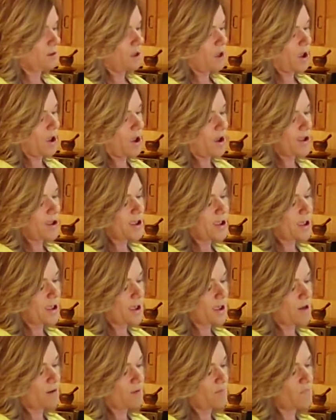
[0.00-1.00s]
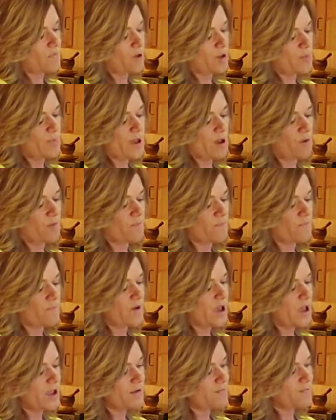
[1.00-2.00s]
I have about
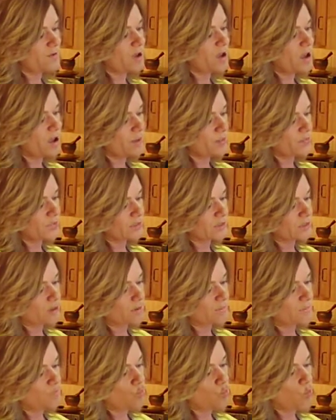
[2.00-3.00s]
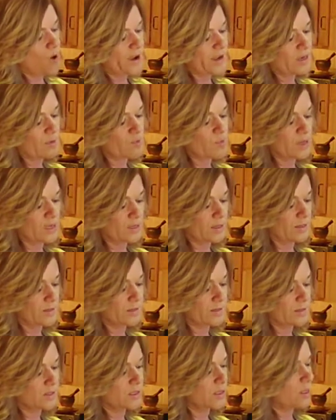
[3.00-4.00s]
5 cups of white
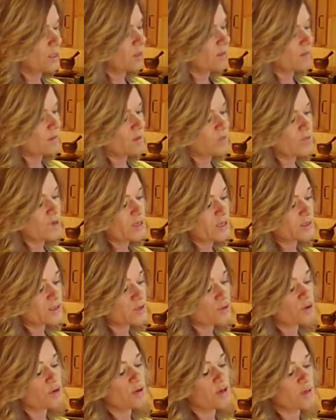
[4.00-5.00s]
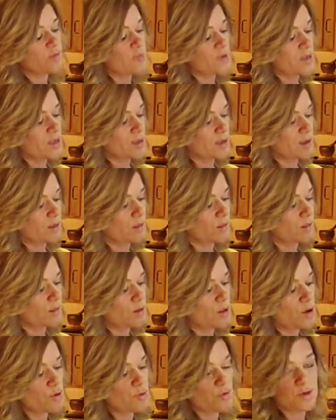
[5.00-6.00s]
beans. The beans are going to be
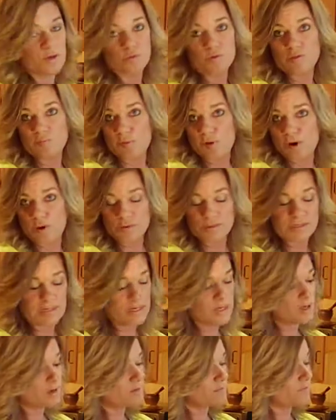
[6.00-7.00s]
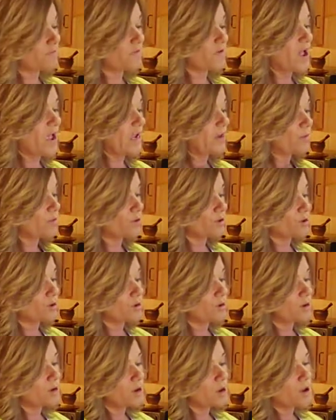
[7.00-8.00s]
loaded with protein,
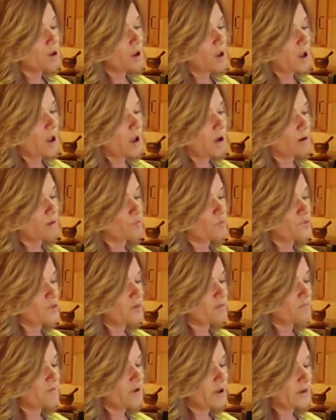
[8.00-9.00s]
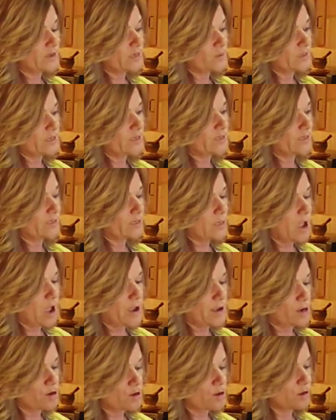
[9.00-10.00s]
fiber, our B vitamins,
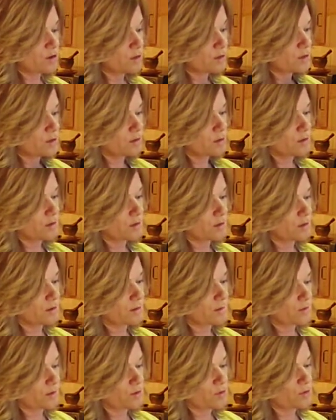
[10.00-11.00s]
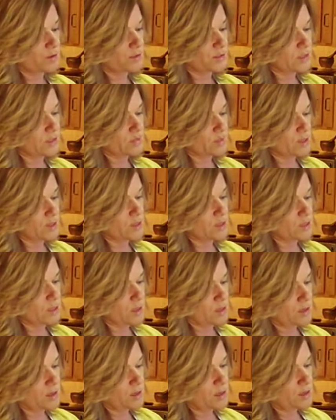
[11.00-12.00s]
iron. They're going to be the
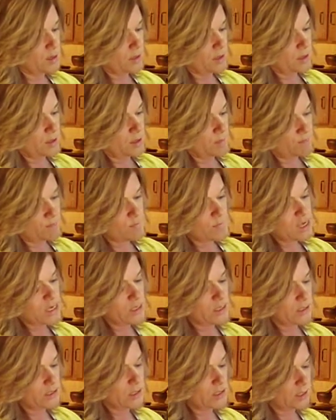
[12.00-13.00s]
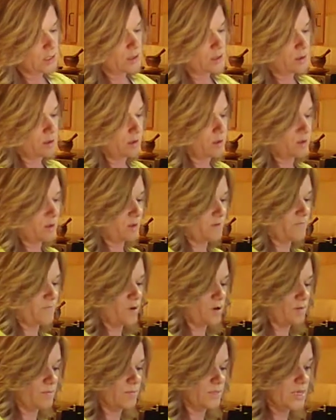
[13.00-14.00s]
meat of
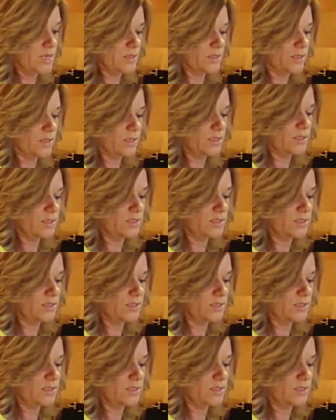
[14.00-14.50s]
our meatless